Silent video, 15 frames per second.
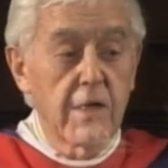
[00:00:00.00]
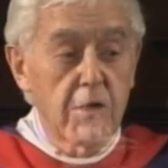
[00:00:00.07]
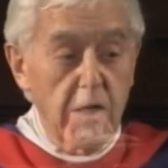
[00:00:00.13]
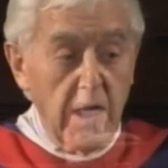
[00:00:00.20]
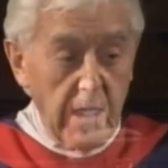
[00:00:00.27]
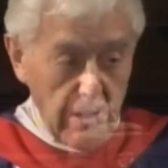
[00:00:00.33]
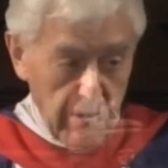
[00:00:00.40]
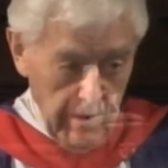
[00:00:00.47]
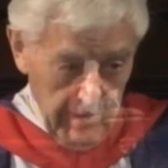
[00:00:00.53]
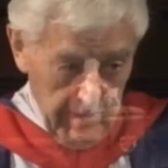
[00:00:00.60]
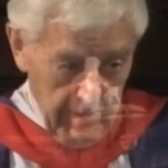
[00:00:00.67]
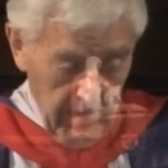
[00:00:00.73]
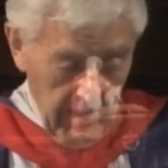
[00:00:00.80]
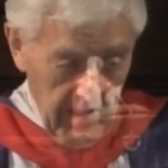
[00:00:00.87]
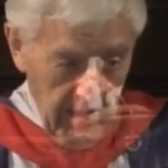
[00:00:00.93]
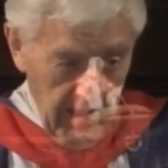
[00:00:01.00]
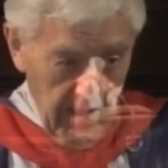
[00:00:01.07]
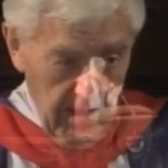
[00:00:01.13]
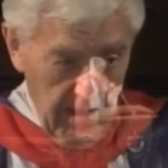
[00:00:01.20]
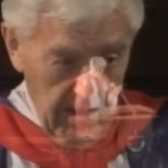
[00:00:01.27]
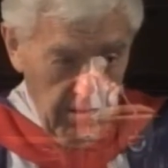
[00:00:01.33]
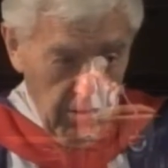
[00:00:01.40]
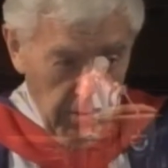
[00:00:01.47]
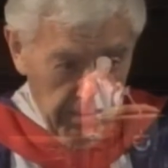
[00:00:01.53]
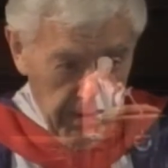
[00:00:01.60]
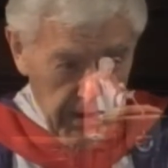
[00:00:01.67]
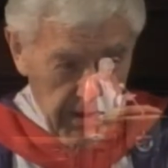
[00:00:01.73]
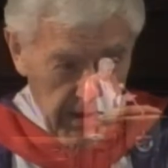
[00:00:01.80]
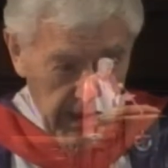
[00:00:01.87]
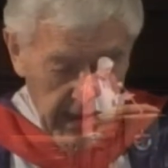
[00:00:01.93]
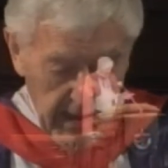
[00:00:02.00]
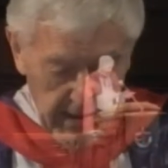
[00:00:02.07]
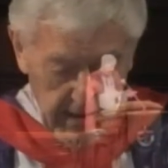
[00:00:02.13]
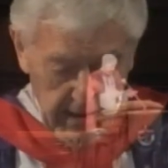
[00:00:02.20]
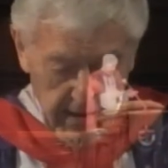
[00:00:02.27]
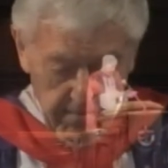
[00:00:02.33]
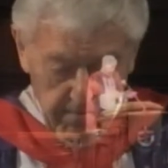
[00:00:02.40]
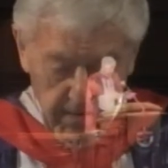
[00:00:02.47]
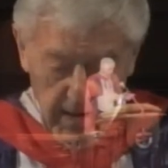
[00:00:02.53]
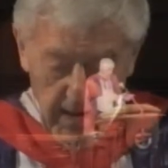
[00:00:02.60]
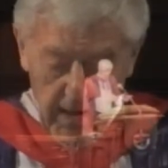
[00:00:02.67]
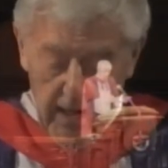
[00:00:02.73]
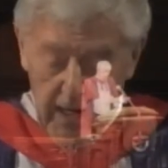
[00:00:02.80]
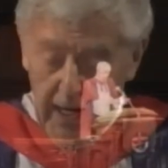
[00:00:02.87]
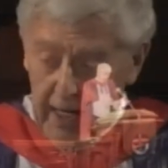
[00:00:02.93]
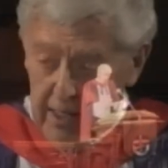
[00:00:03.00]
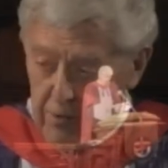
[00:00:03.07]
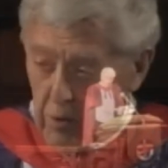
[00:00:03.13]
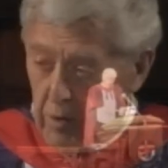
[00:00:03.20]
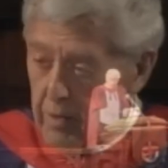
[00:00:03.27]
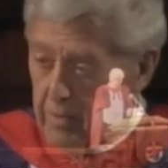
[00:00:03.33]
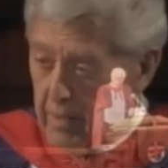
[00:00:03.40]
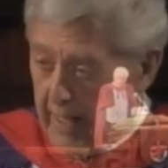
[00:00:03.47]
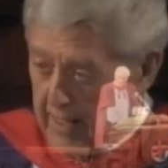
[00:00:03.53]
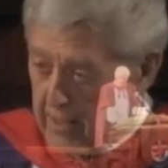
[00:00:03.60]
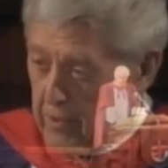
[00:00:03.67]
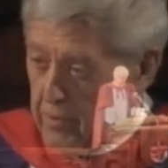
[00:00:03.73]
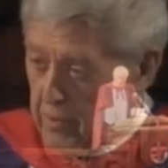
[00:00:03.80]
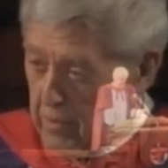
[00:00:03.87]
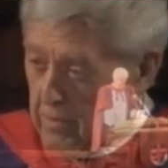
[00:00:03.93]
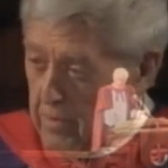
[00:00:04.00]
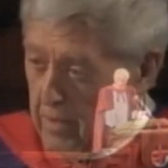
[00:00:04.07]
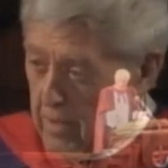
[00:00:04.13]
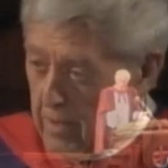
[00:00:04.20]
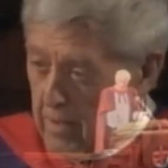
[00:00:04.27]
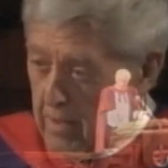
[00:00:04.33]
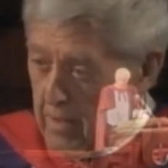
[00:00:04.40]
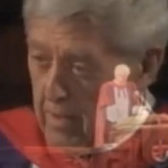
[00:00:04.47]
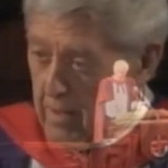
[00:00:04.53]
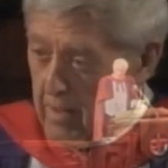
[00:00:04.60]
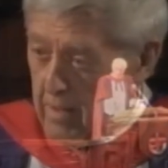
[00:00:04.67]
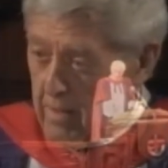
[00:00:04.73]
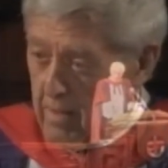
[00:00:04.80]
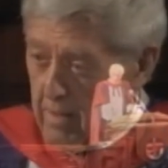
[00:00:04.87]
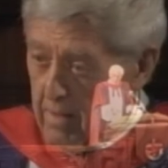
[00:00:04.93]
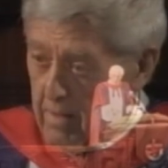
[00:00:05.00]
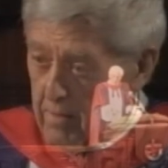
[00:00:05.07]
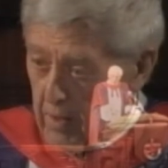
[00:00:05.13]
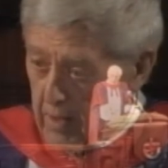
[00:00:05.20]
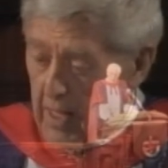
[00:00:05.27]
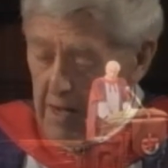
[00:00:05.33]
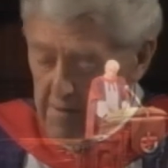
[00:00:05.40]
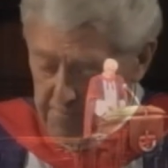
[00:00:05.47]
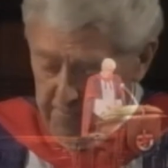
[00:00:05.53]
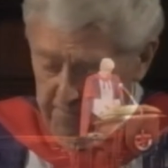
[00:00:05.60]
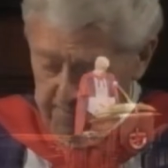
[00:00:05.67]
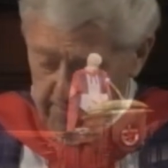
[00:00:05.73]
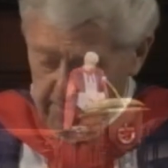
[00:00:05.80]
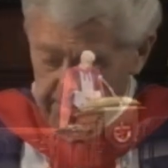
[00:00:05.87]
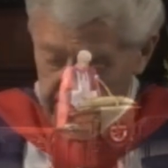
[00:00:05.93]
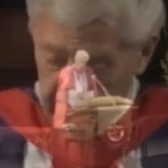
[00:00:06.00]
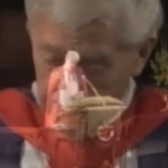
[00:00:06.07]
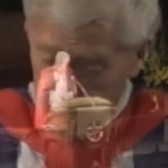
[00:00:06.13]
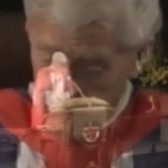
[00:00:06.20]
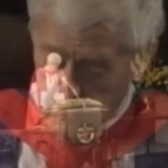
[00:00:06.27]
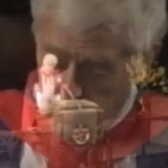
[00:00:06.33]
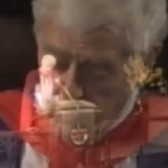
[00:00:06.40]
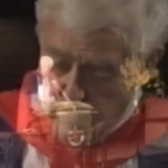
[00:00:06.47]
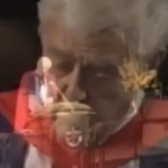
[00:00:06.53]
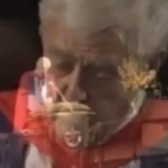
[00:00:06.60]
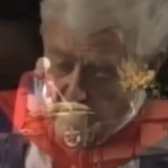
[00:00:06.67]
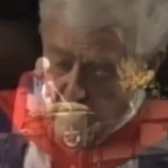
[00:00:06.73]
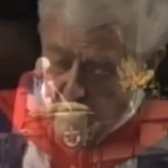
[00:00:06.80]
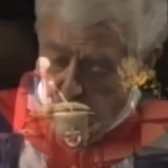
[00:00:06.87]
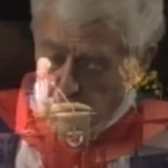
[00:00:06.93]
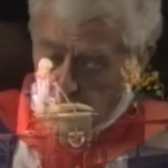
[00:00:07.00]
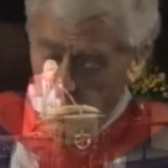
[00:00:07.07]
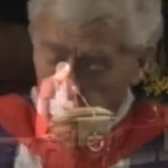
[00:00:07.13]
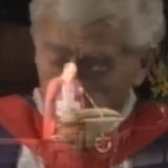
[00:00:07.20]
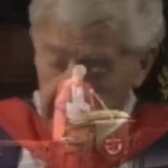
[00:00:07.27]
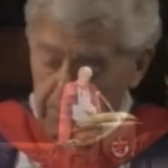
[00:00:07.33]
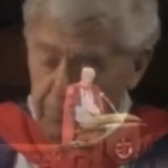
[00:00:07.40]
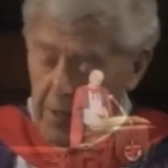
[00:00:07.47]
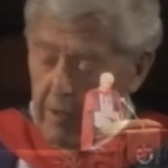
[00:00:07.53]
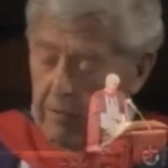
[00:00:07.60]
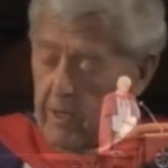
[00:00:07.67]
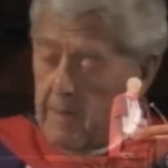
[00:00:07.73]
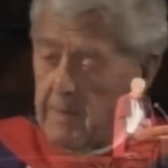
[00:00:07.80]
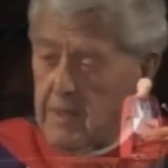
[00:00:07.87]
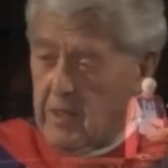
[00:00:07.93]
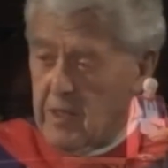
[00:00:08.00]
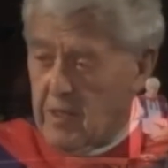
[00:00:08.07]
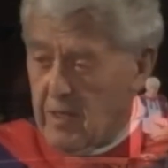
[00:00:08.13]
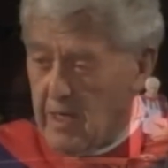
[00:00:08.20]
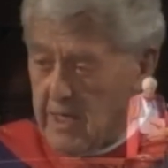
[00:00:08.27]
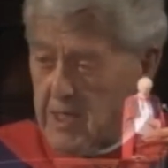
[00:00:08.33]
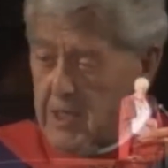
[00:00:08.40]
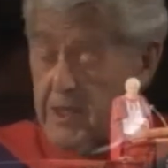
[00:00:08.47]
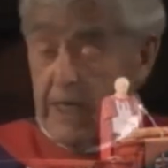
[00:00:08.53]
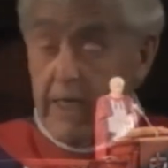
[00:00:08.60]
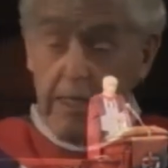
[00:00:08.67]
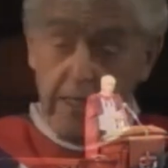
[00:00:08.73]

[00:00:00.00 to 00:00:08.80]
changes your personality and your attitude to life. One program in the United States,